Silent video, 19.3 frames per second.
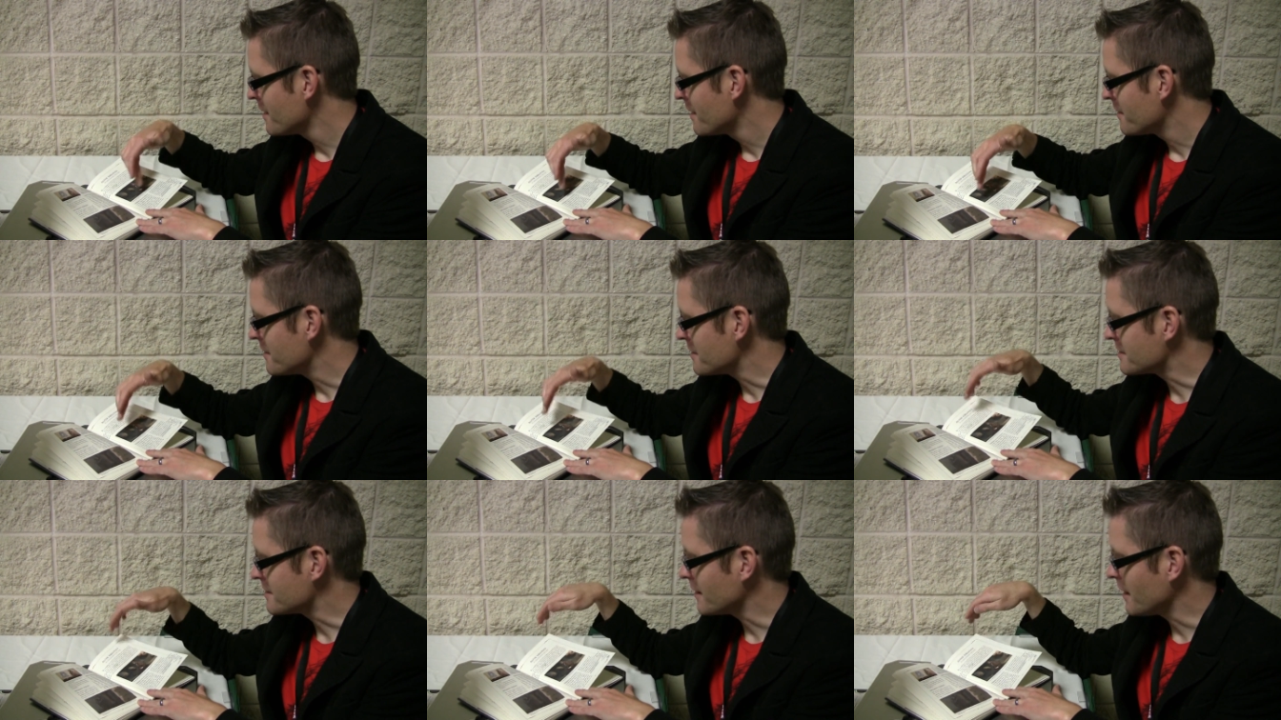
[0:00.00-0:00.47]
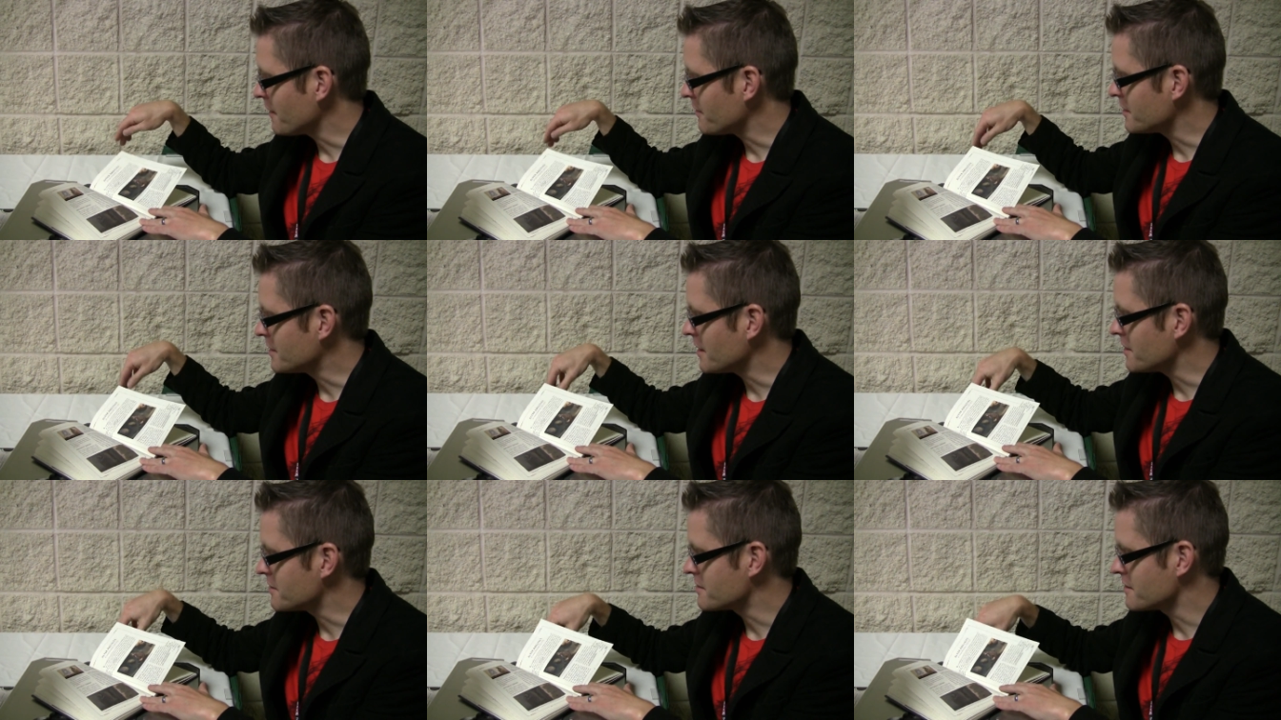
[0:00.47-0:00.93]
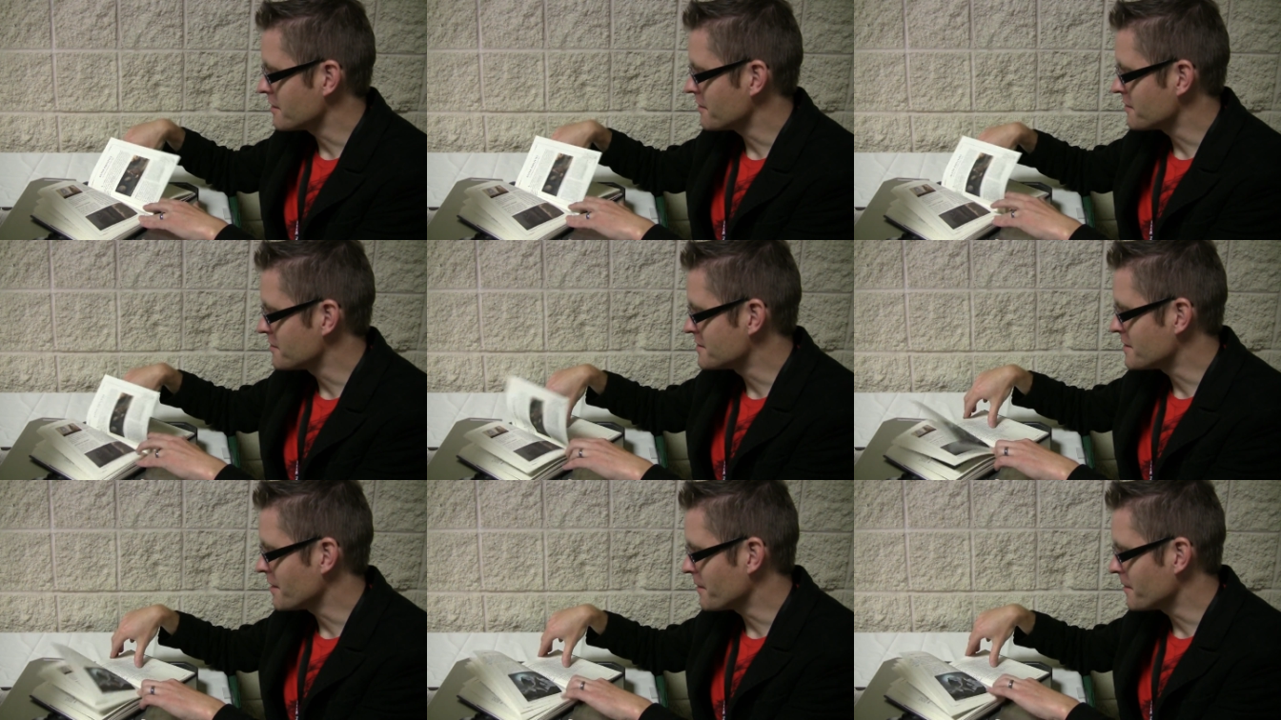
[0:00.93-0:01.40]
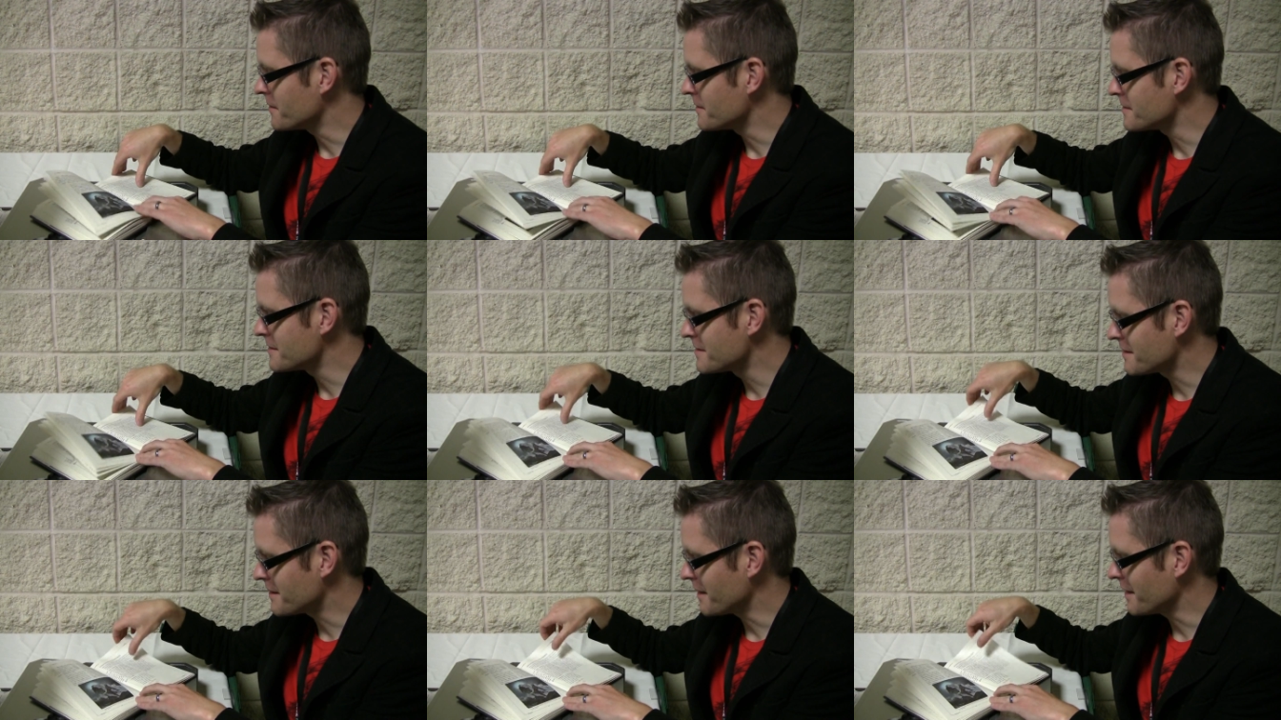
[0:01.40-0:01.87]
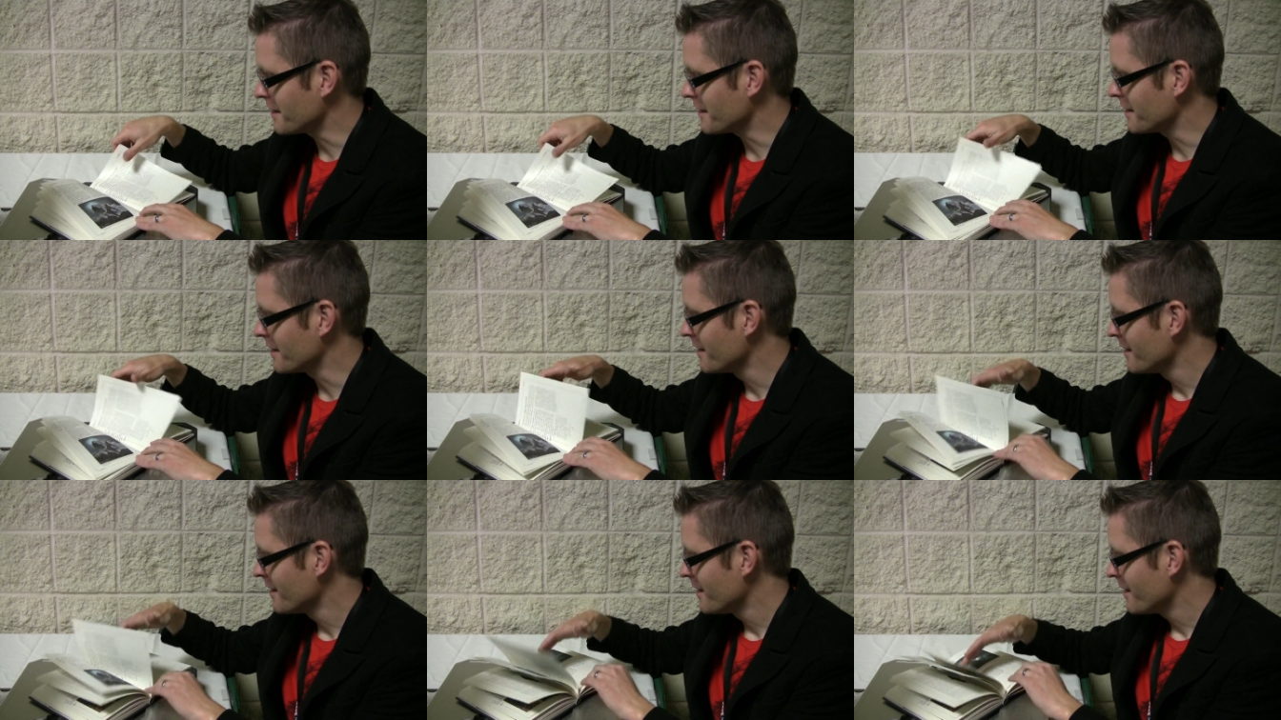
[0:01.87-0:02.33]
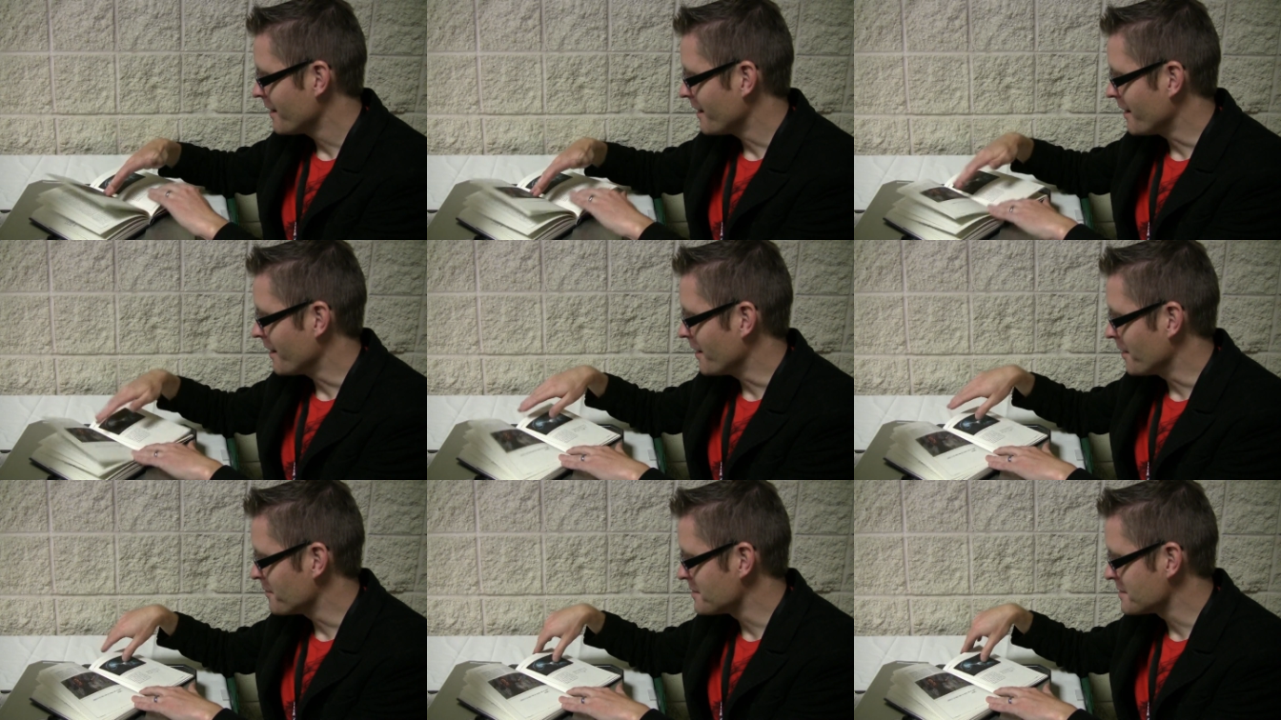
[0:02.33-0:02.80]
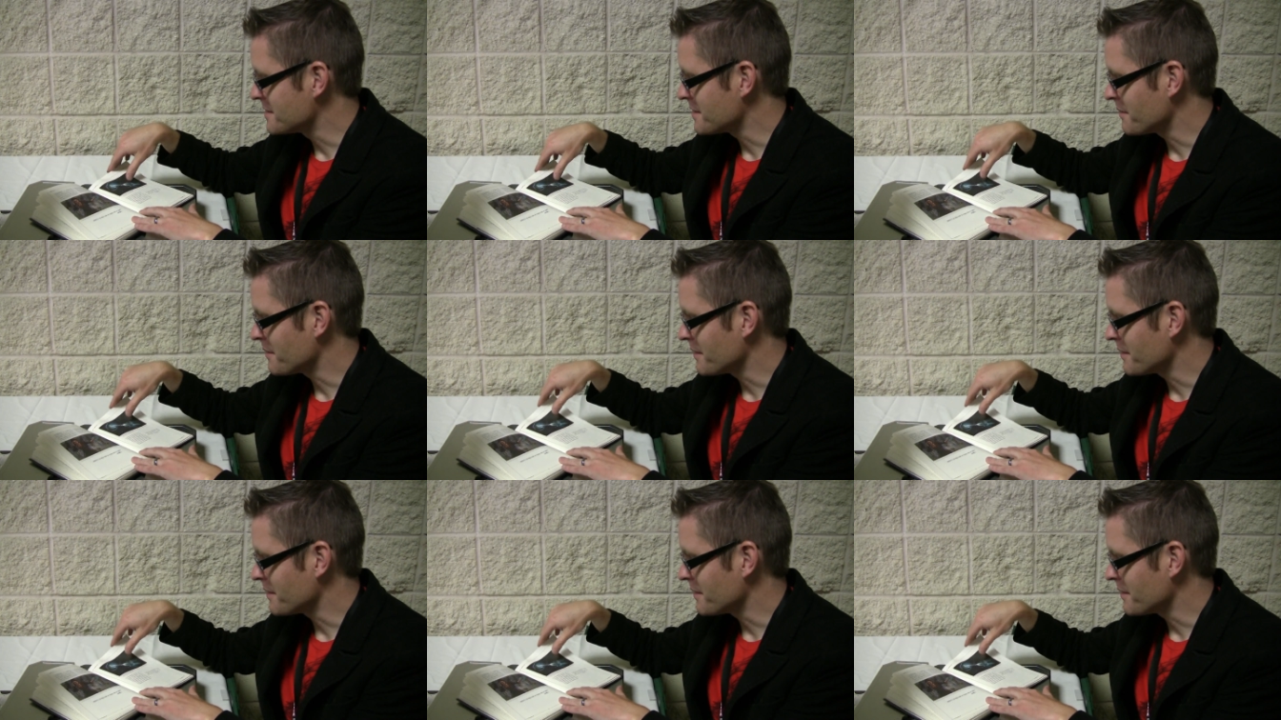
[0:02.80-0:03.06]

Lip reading: this levitation of stones thing.